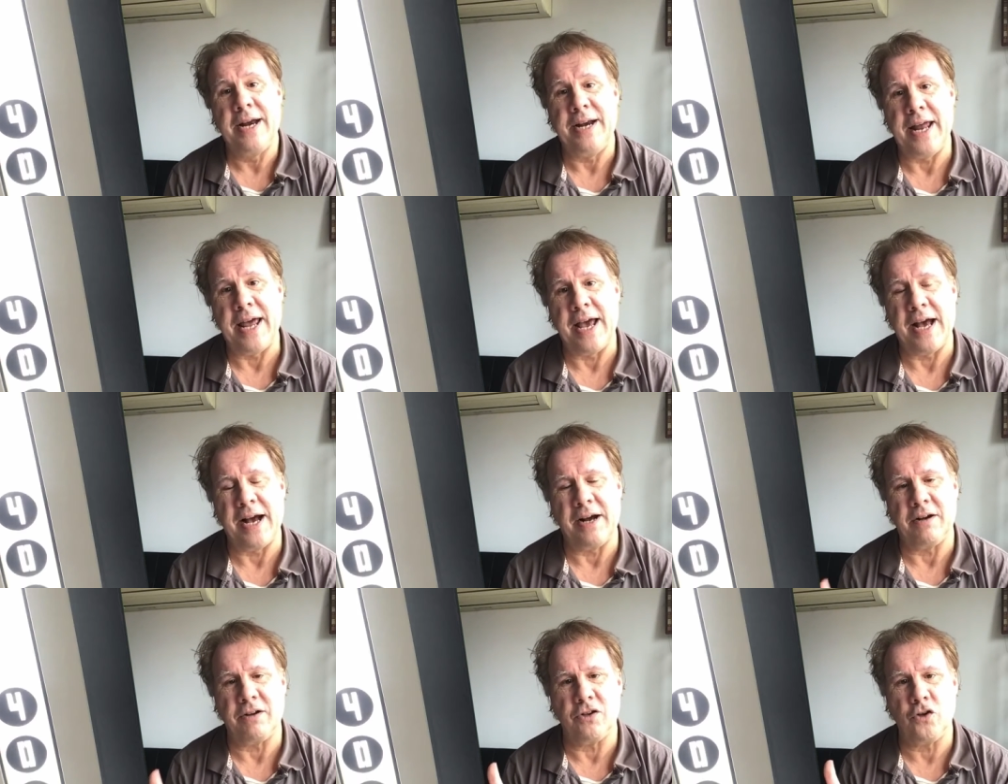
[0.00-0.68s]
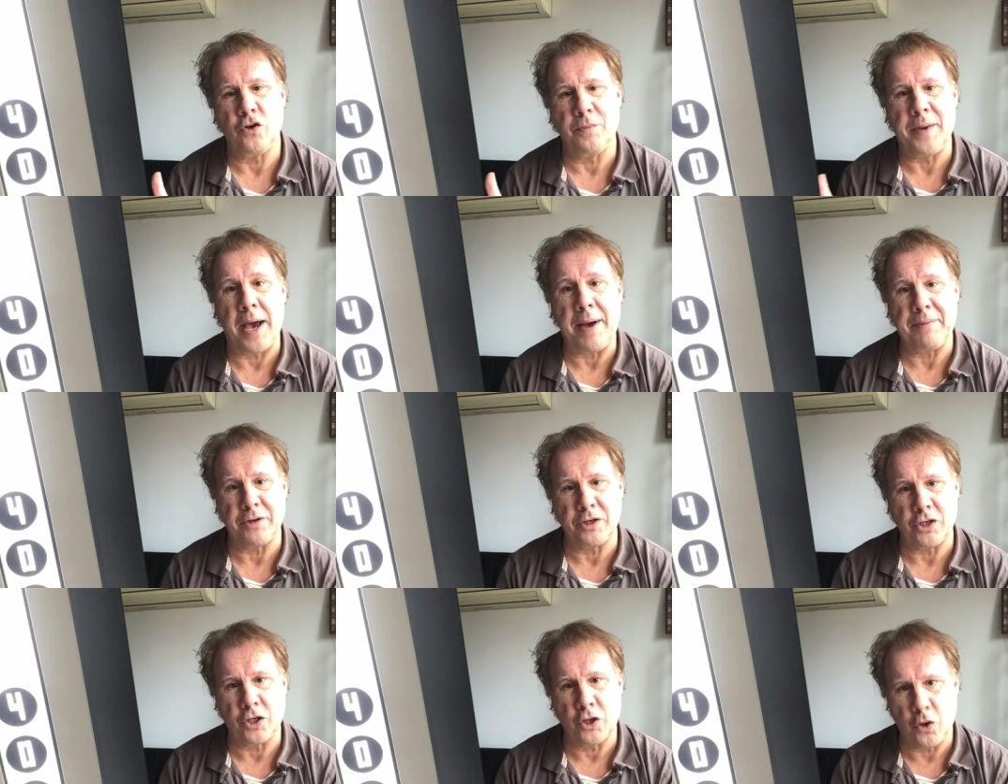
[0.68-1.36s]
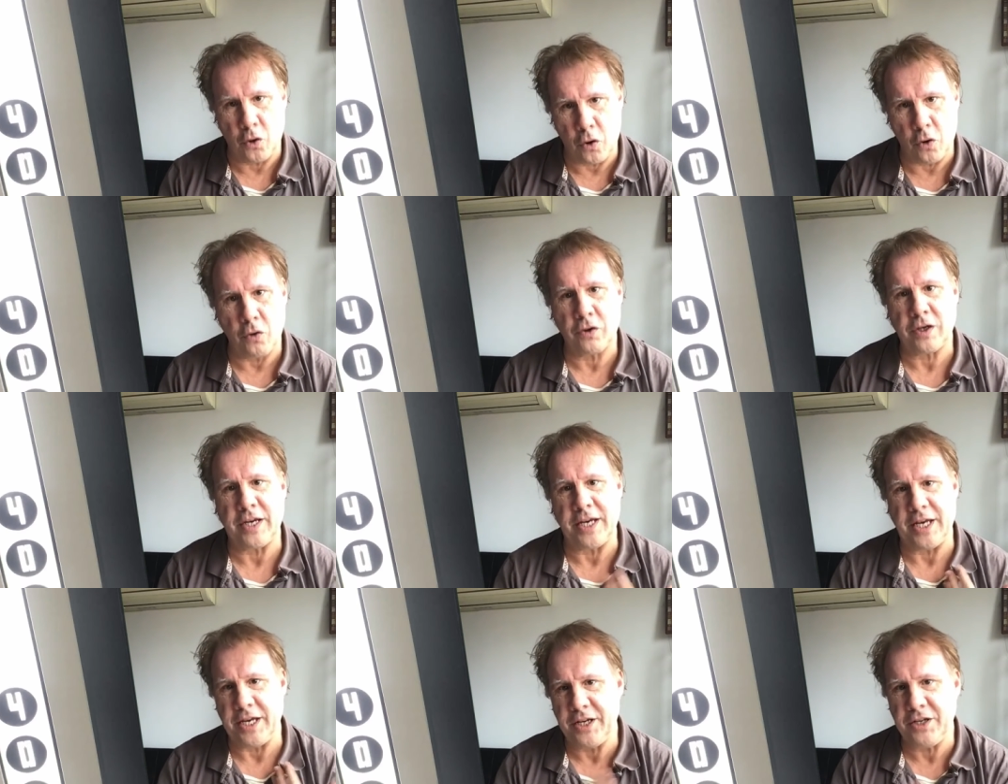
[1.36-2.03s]
Now, you'll be able to talk
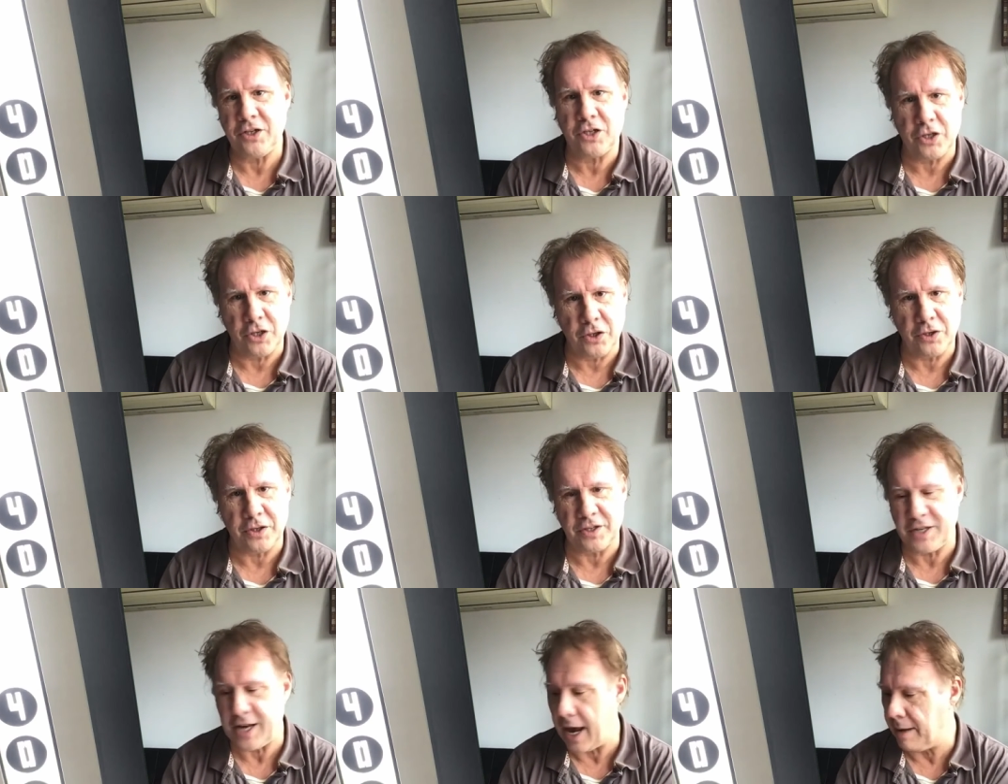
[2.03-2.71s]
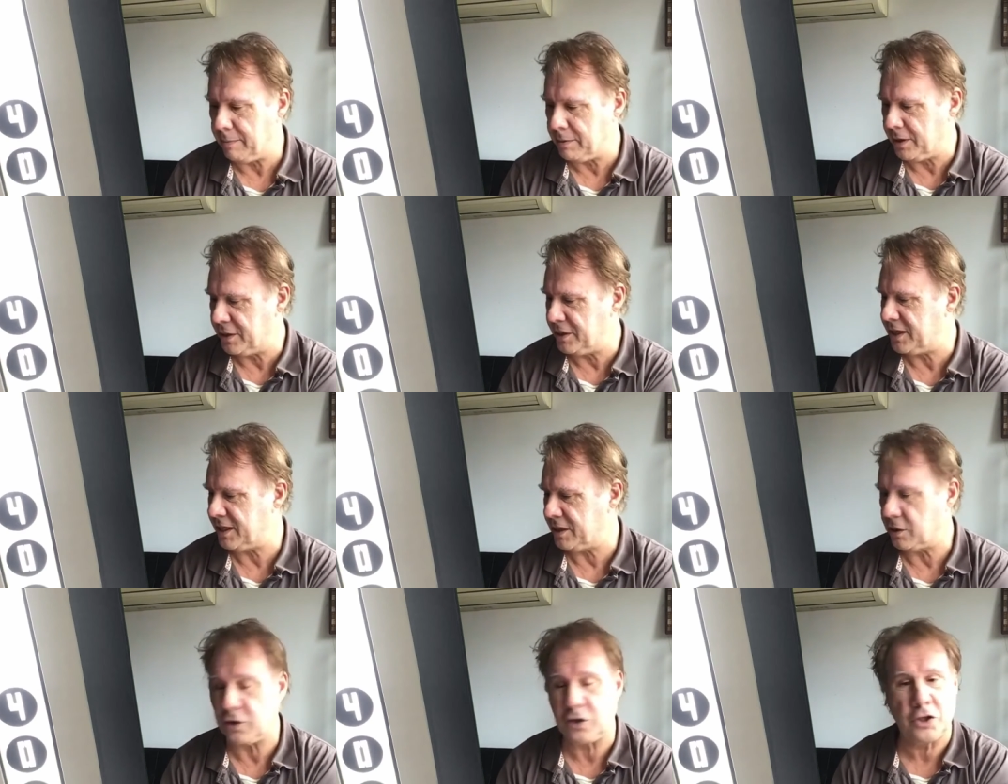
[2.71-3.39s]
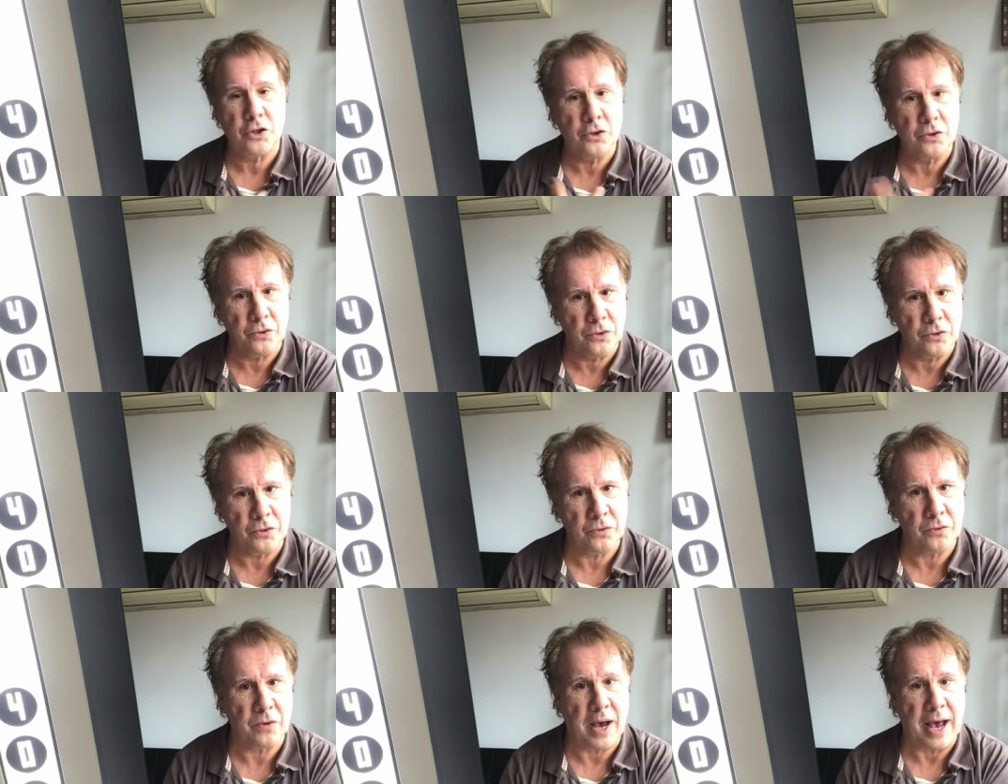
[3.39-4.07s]
into the tablet
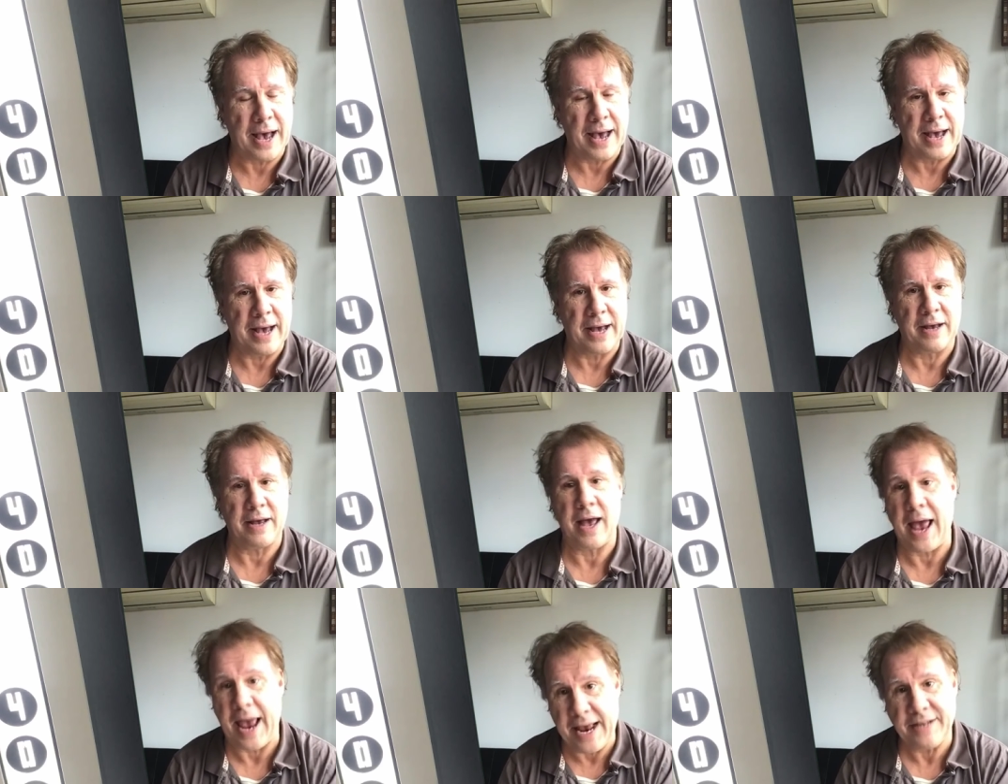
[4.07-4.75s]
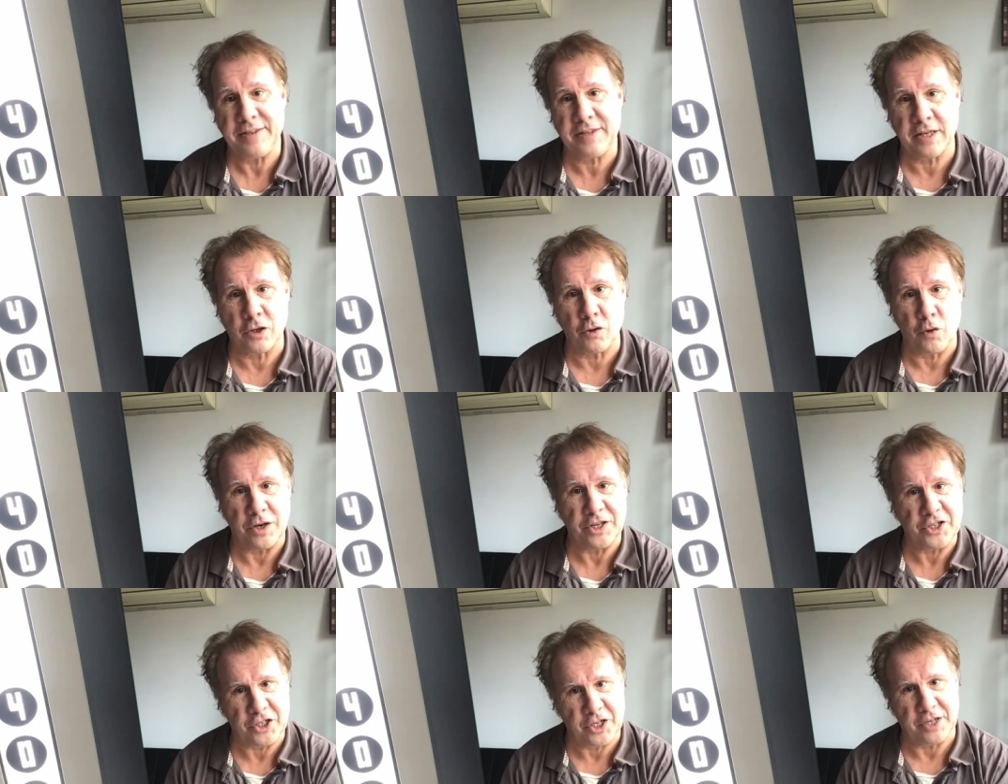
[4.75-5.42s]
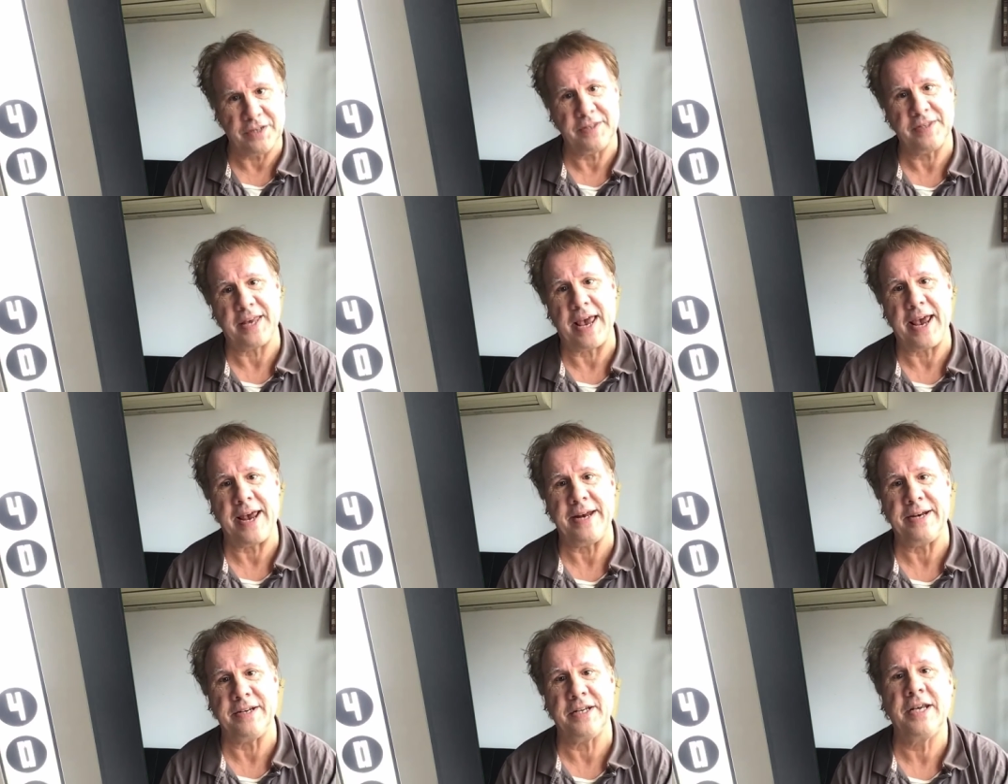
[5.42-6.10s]
to answer questions,
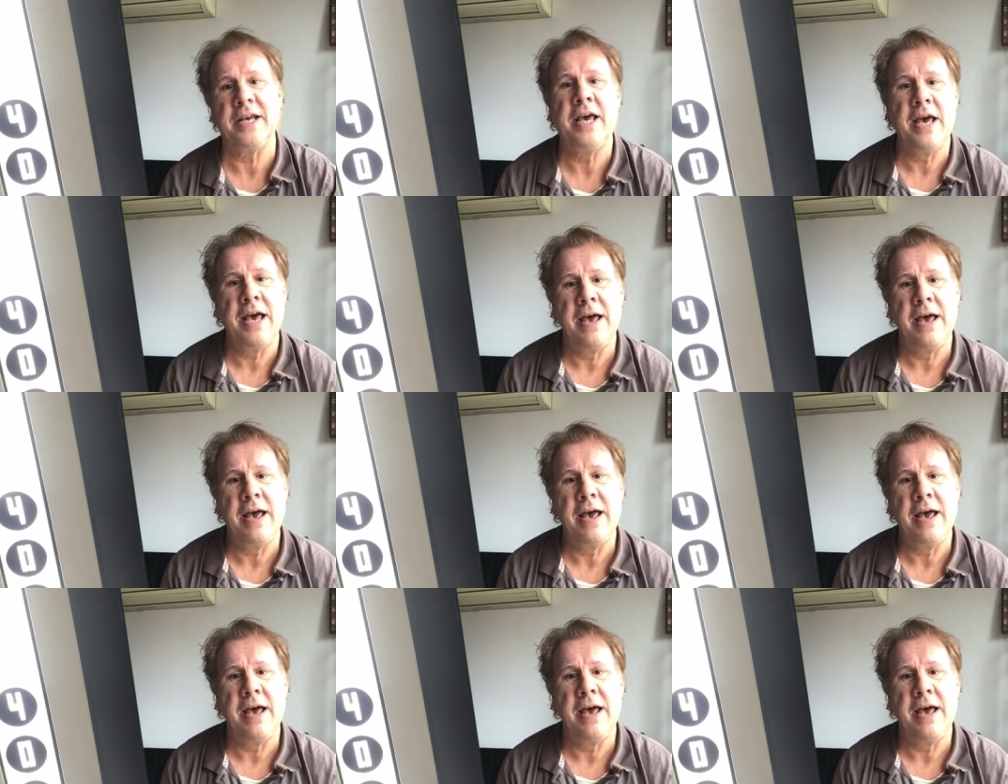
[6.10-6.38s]
and